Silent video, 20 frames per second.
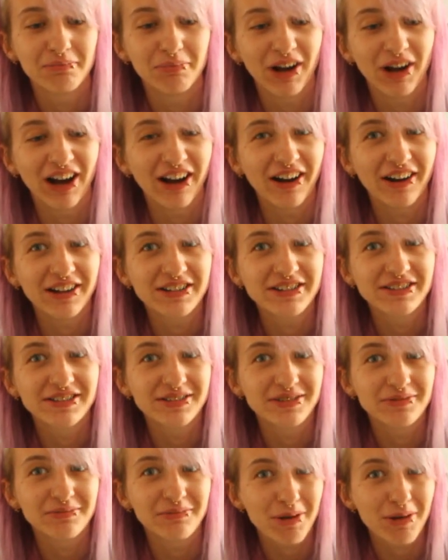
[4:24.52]

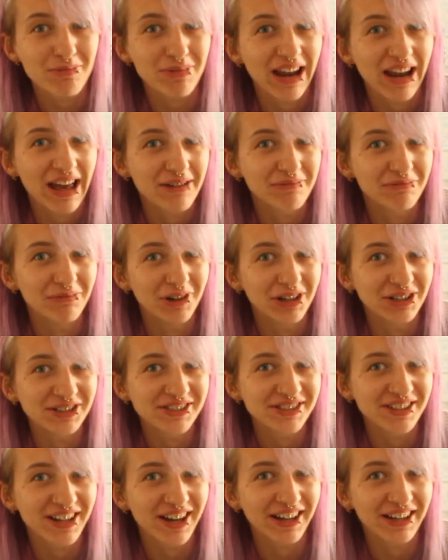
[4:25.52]
but my plan
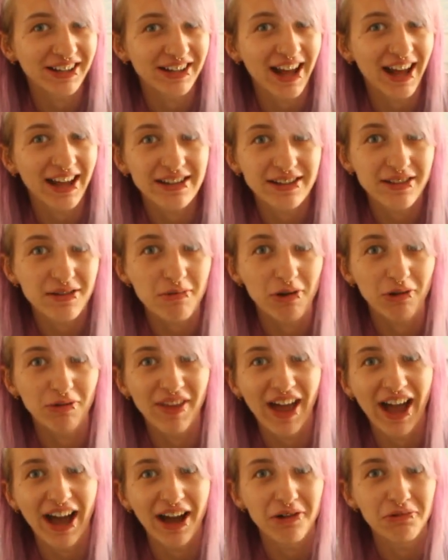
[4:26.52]
was that I can edit them all
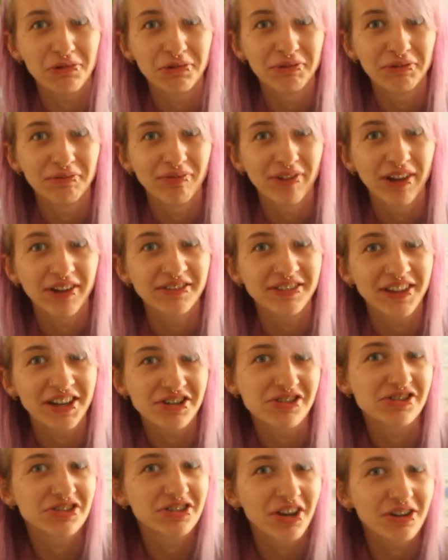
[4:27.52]
now, then
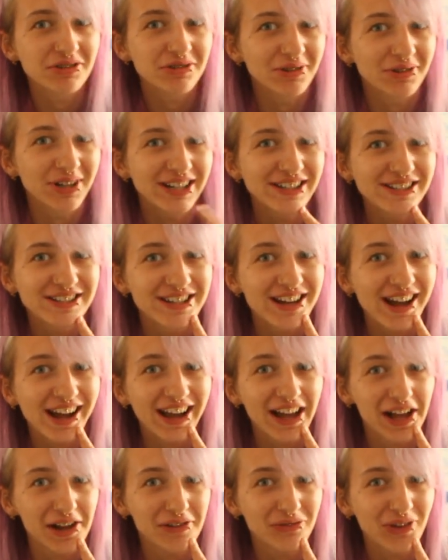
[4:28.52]
just go to an internet
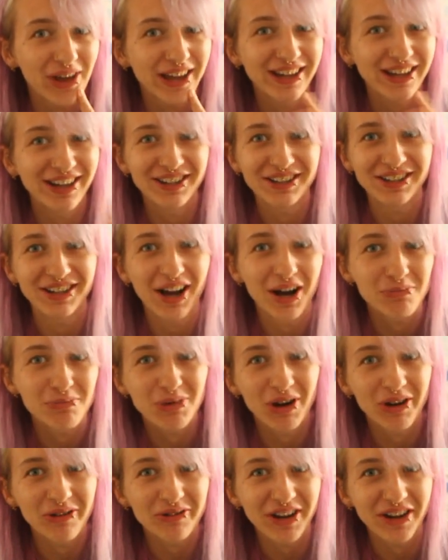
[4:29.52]
cafe and
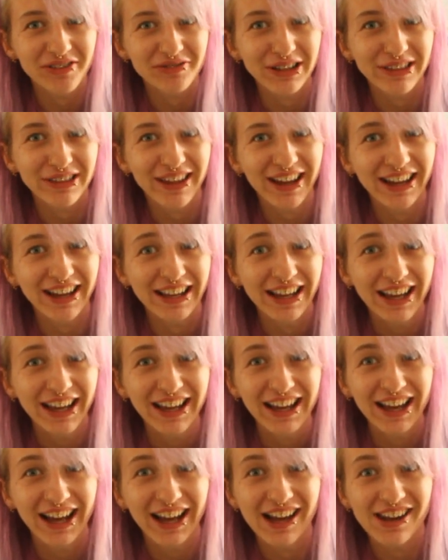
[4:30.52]
upload everything.
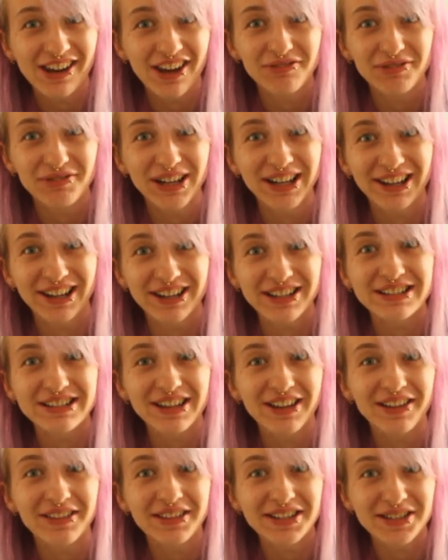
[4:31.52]
And I realise
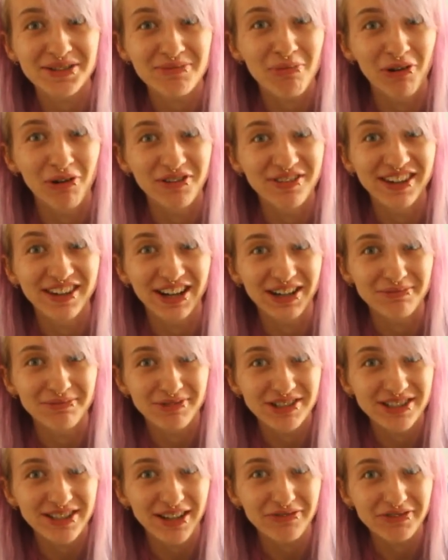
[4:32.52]
at this point that I'm
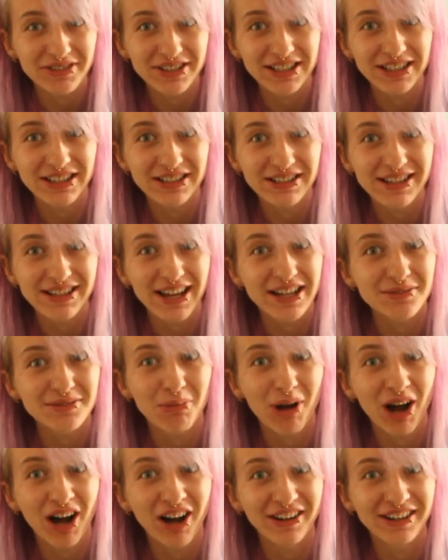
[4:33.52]
17 days
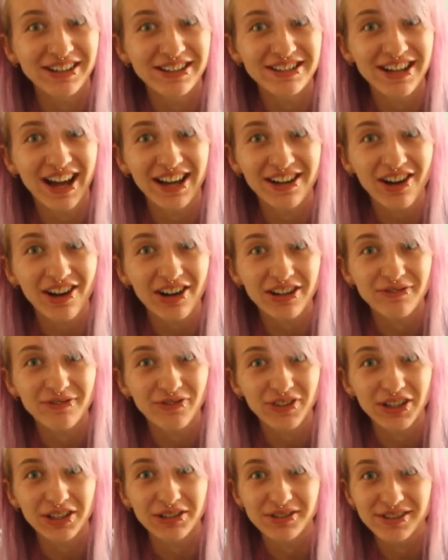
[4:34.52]
behind and I
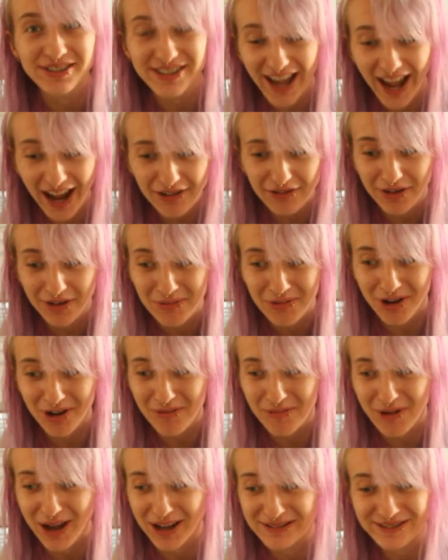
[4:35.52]
feel terrible
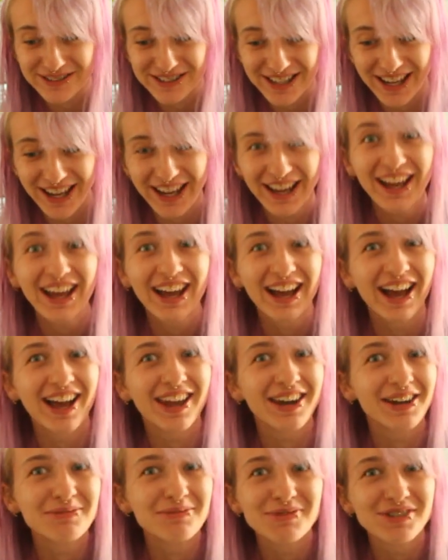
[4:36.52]
about it
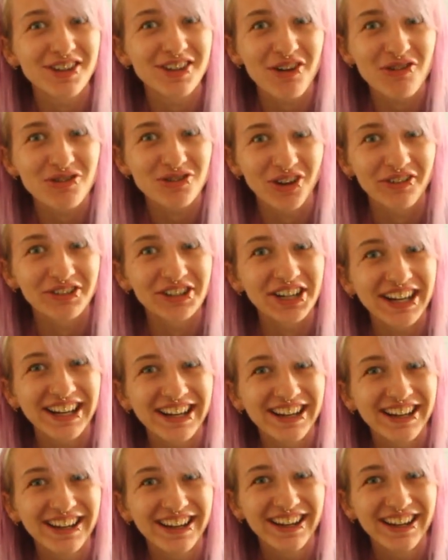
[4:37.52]
and I'm so sorry.